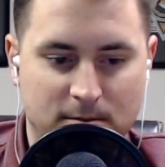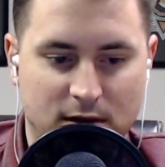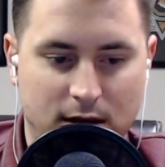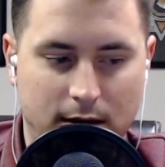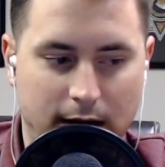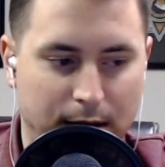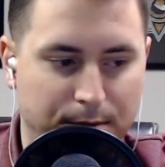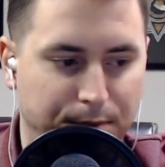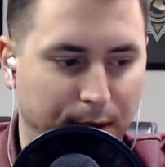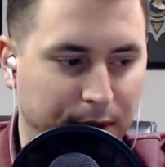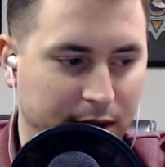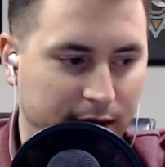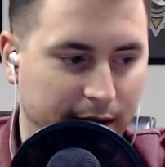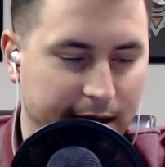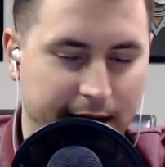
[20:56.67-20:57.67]
uh,
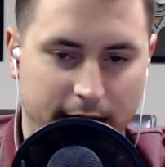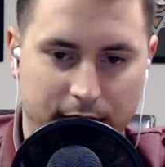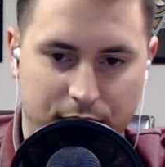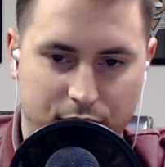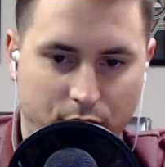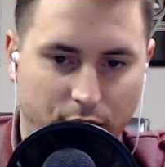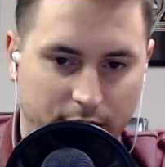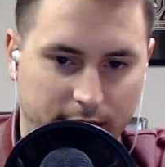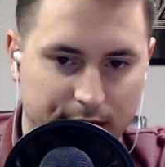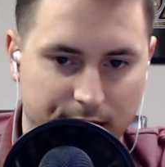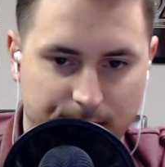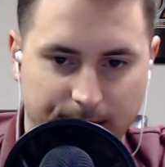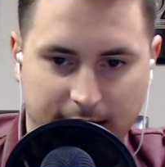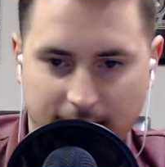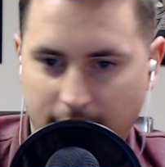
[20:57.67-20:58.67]
biblically and historically
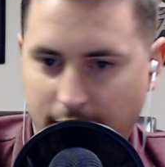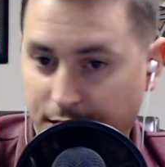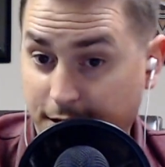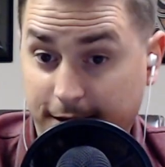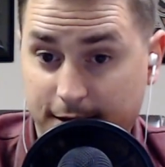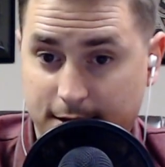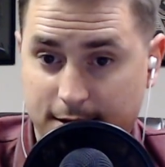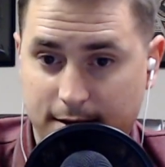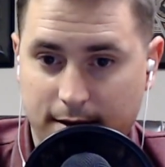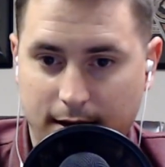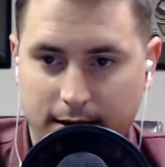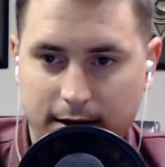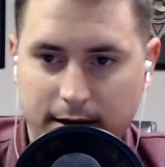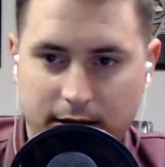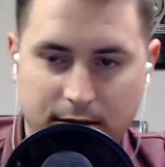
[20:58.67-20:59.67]
speaking, I think it's
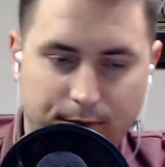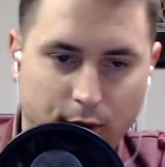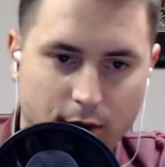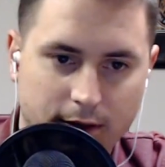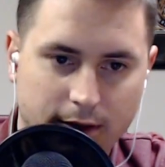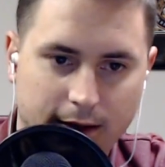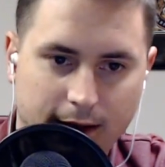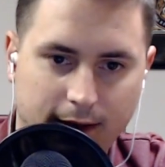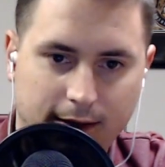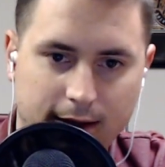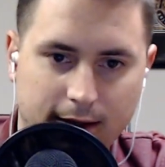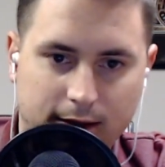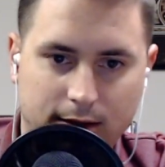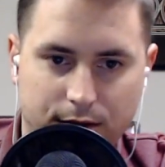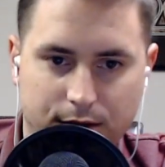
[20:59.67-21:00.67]
I think it's important, and I
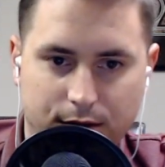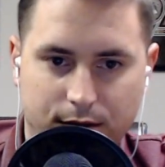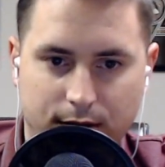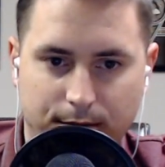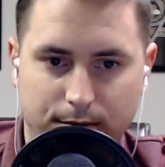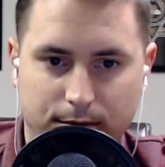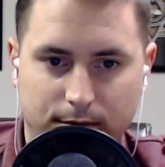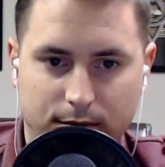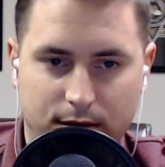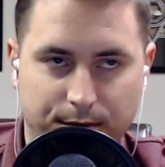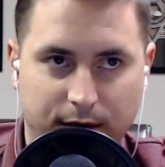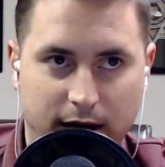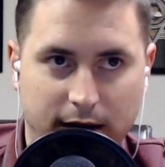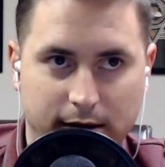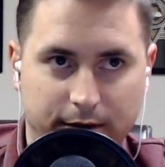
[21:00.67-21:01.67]
think there is some some
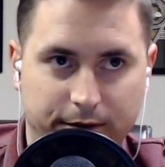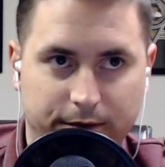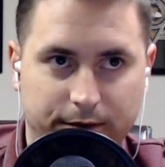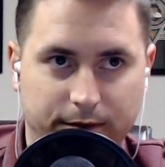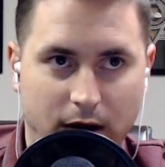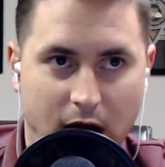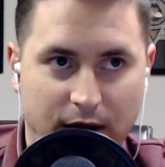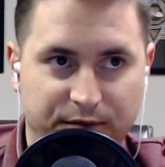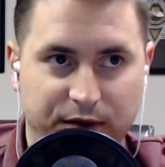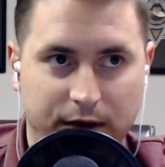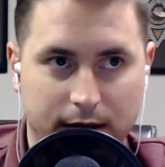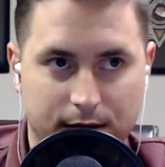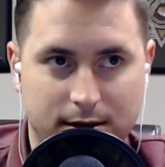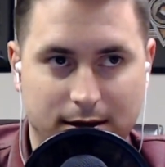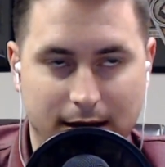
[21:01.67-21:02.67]
kind of
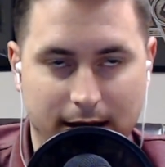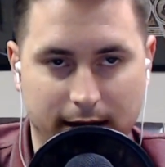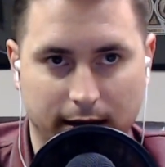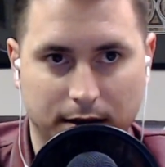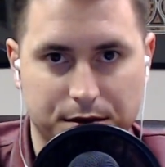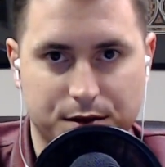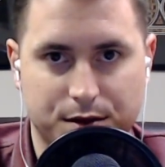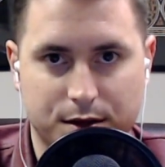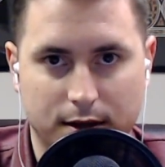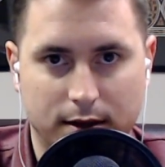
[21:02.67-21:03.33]
obvious things,